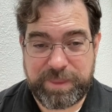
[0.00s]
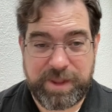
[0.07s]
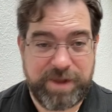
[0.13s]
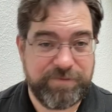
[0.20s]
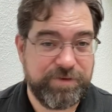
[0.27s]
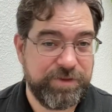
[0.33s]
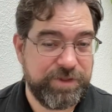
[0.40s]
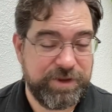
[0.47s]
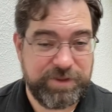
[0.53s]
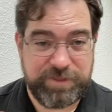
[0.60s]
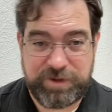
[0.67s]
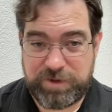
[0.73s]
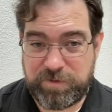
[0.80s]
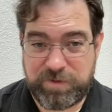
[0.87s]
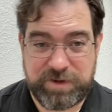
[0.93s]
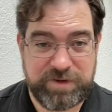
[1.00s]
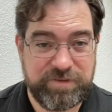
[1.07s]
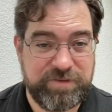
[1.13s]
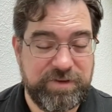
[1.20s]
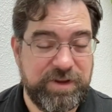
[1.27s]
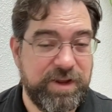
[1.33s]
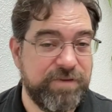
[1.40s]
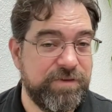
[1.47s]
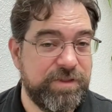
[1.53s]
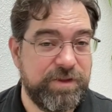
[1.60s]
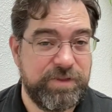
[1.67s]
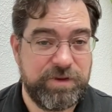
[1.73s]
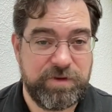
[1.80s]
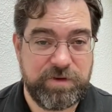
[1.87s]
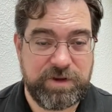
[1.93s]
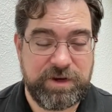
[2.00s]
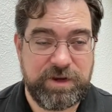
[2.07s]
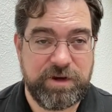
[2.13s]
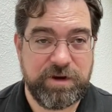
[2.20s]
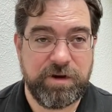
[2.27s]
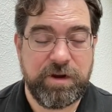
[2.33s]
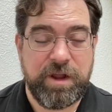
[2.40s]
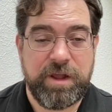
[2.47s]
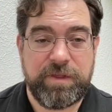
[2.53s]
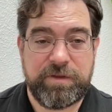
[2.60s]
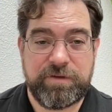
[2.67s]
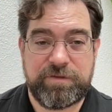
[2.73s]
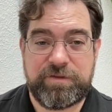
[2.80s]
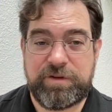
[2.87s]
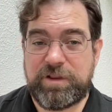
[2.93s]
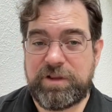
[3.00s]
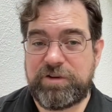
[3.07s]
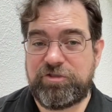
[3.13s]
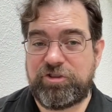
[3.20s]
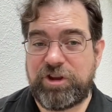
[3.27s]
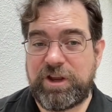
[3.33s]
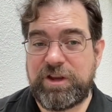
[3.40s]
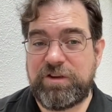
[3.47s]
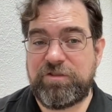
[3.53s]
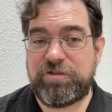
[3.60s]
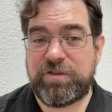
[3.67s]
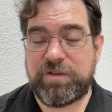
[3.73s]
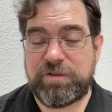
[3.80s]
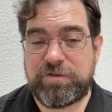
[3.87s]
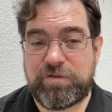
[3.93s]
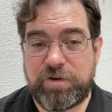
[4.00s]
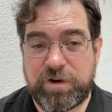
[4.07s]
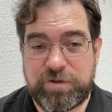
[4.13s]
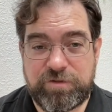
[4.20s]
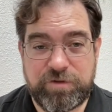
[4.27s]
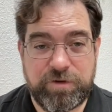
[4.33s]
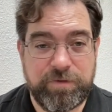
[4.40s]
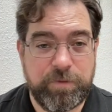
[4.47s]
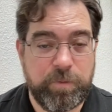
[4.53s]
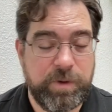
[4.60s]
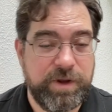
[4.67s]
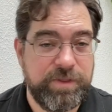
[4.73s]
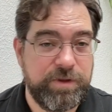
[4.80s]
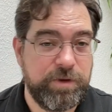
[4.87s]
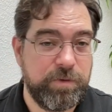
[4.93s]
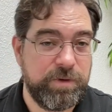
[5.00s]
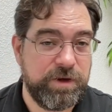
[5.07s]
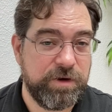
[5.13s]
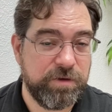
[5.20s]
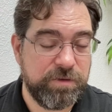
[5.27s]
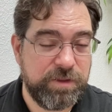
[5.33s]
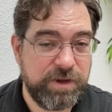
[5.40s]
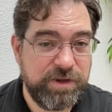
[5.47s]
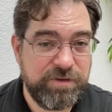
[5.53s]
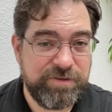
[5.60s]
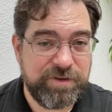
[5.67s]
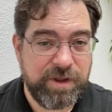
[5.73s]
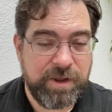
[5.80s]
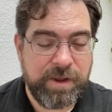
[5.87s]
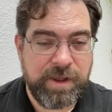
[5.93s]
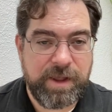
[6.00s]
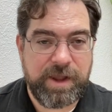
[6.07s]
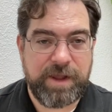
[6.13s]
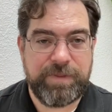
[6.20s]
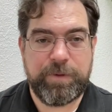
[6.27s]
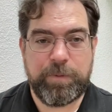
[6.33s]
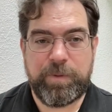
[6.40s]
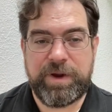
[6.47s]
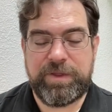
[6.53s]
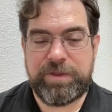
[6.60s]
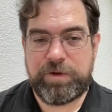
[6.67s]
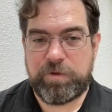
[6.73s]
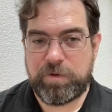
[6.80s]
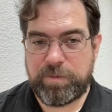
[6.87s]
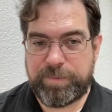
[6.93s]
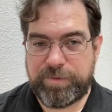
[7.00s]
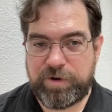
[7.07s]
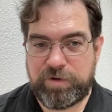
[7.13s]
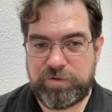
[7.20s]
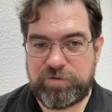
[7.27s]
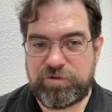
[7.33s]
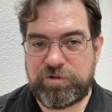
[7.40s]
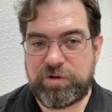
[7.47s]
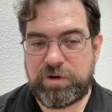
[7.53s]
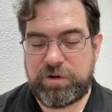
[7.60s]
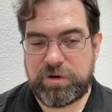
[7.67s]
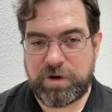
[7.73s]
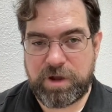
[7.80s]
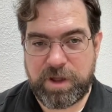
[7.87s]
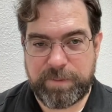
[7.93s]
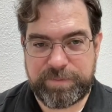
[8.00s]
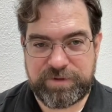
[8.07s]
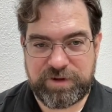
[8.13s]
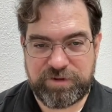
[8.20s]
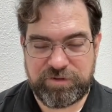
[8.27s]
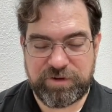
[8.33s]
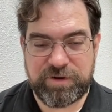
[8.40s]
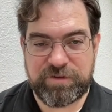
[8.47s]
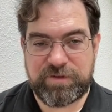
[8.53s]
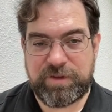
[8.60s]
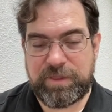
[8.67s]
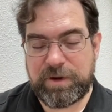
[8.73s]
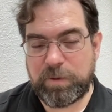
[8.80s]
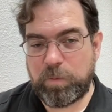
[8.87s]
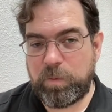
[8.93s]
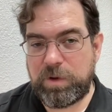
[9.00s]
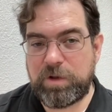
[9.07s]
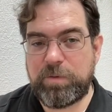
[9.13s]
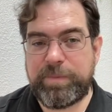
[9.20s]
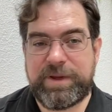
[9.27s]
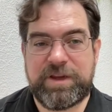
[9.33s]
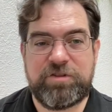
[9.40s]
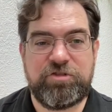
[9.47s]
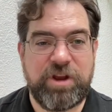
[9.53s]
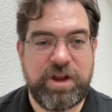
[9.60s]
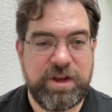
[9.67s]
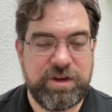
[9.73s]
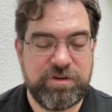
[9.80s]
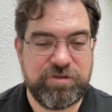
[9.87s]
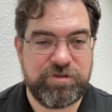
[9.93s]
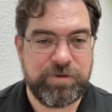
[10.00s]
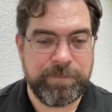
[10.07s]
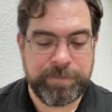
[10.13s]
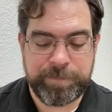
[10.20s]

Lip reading: everything that you can see, everything that you can hear. There's still a change in the structure of the way that you hear things and the way that you approach your compositions. There will be a change.